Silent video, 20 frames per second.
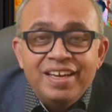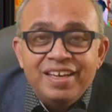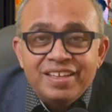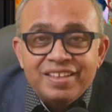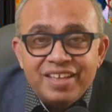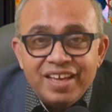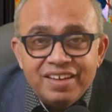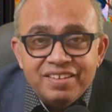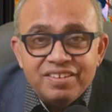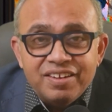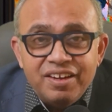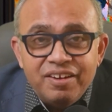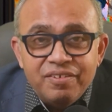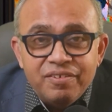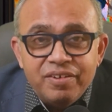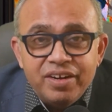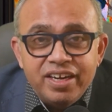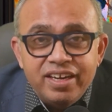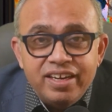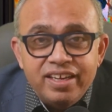Thanks and have a
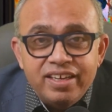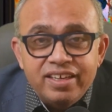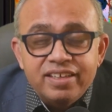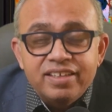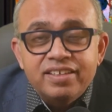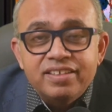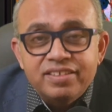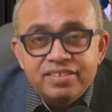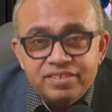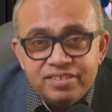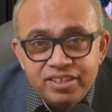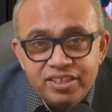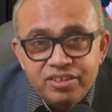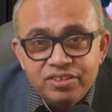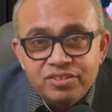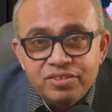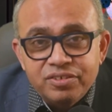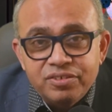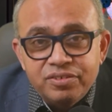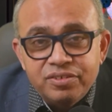great day. See you
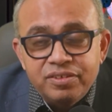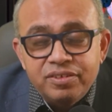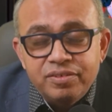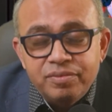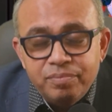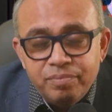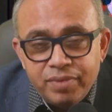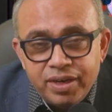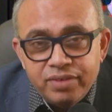soon. Bye for